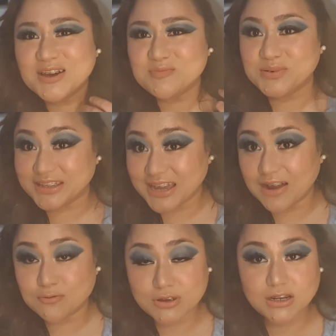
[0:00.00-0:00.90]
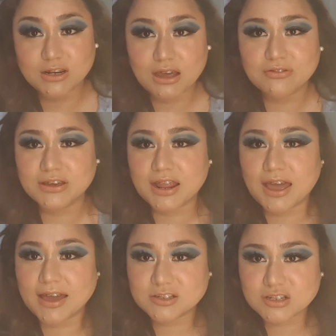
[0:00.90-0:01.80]
But yeah, I really love it.
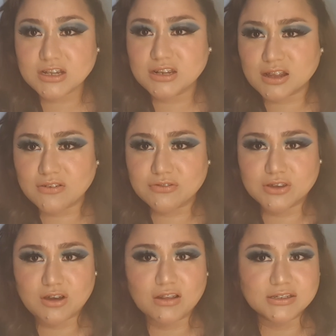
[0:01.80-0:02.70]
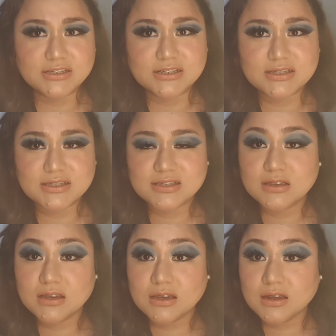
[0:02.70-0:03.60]
I actually love the colors.
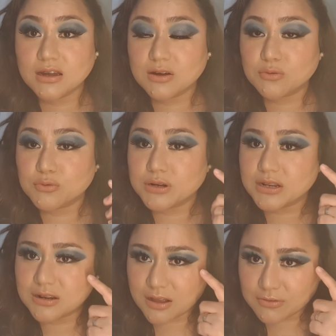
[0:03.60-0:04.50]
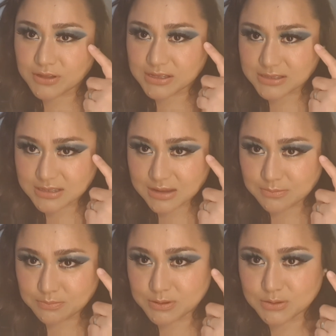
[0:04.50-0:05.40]
I really love that
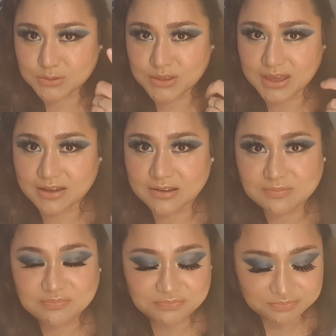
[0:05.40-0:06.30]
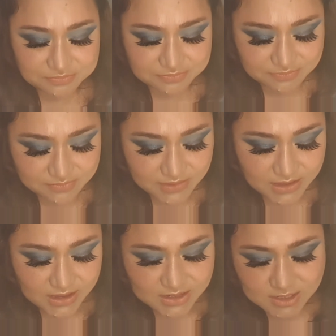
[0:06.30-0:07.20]
deep blue there.
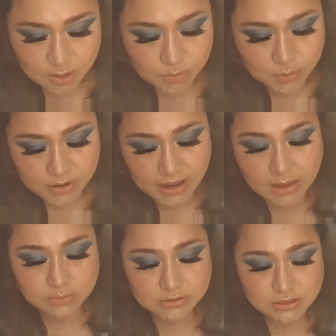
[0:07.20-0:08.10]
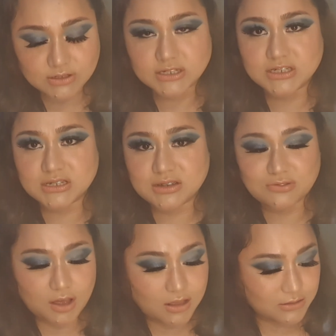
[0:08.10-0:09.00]
So we were able to achieve
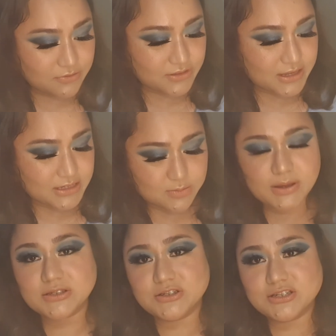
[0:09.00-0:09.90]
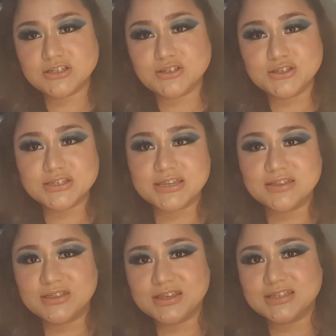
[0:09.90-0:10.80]
all of this by just using the